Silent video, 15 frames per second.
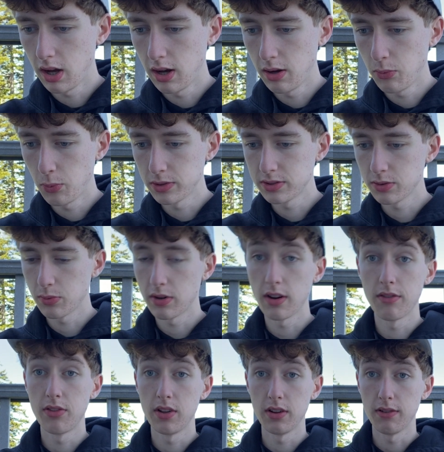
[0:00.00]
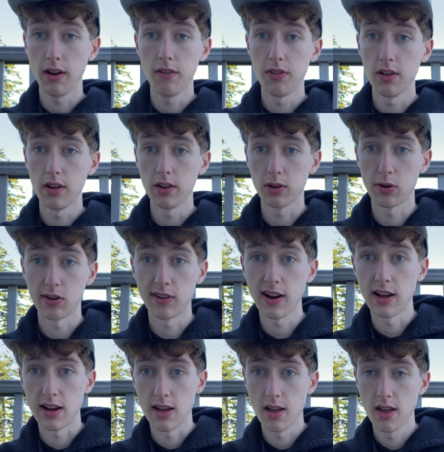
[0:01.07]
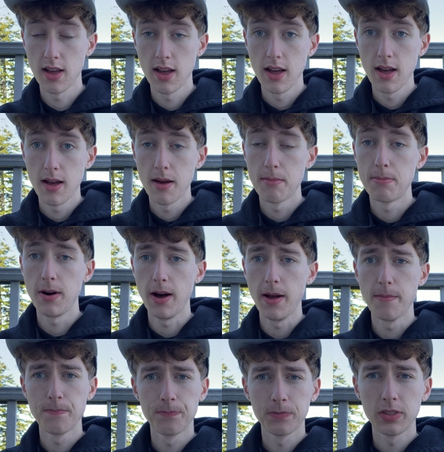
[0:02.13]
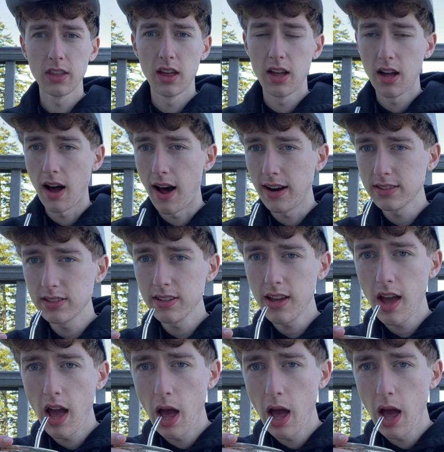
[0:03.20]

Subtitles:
what's the word, of the guarana, but honestly,